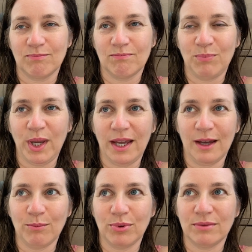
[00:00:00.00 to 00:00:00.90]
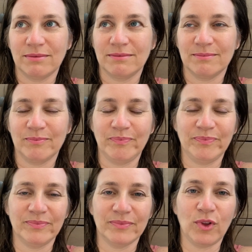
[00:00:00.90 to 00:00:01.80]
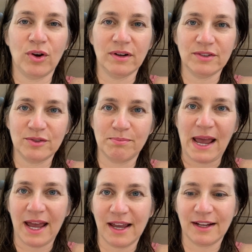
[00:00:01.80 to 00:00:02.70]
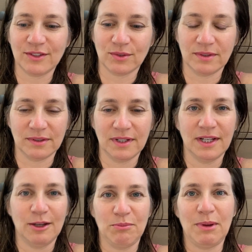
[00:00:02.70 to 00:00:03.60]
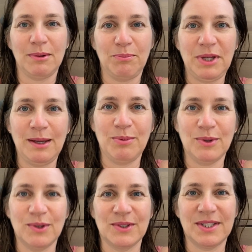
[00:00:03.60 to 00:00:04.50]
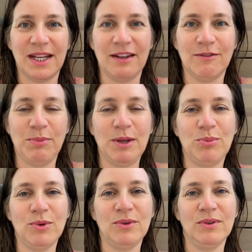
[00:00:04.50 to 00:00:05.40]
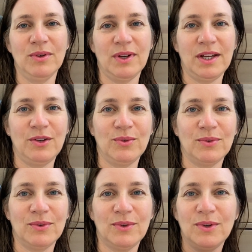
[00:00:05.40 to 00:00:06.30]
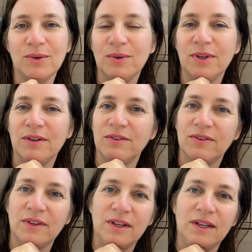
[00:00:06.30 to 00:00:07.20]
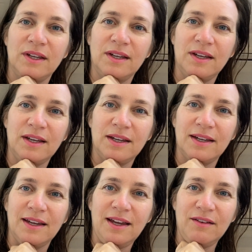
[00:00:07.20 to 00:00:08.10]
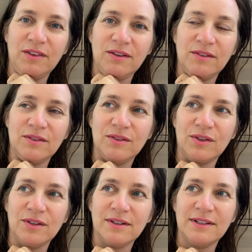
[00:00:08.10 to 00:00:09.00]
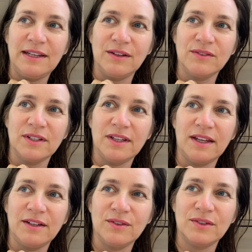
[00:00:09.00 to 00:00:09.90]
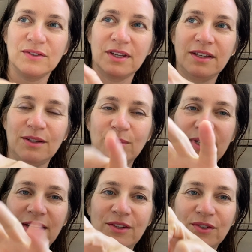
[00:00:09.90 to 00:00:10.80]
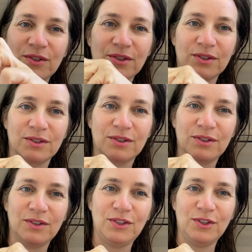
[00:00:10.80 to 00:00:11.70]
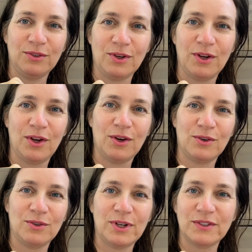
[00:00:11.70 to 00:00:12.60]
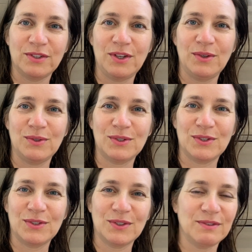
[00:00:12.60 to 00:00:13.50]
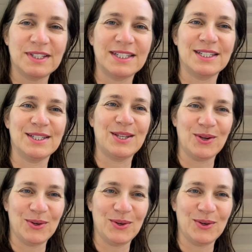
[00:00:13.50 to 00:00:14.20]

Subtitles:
pick up large bags or maybe people or save people, I don't know if having long nails like that, it looks like you would hinder your rescue services.